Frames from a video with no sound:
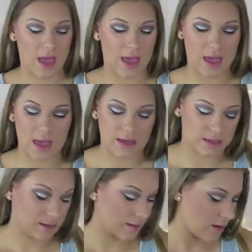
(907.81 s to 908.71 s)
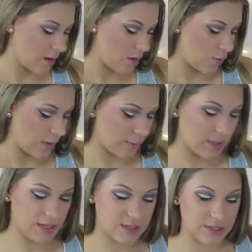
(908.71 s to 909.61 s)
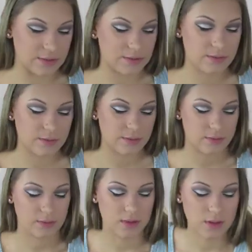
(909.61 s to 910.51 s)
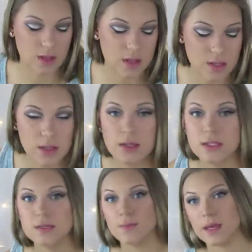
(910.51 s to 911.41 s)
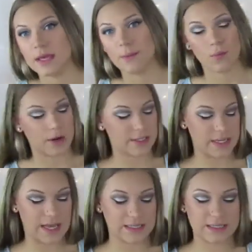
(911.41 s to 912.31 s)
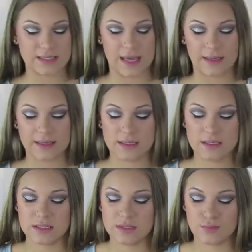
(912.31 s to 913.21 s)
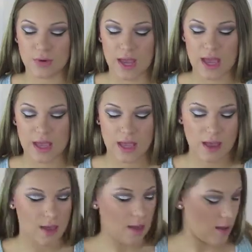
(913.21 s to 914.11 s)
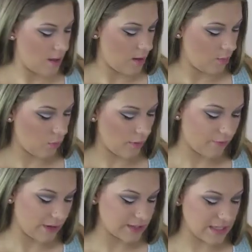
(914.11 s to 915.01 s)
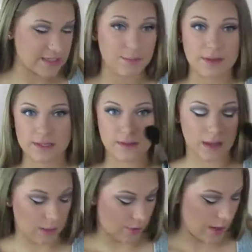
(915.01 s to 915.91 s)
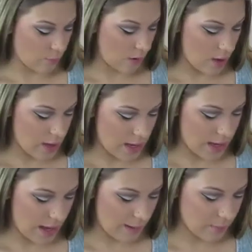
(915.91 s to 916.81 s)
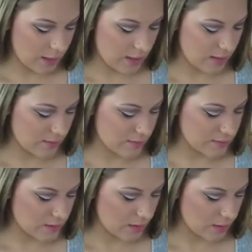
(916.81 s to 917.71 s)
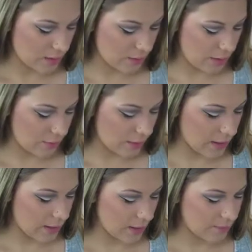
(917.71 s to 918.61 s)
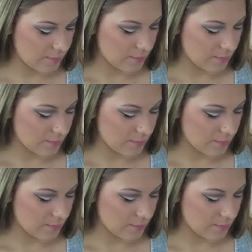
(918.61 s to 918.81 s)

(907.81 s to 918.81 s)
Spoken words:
And what I'm going to do to make it more intense is I like to spray. Well, first I dip into the color I want, and I'm going to use Glow Getter,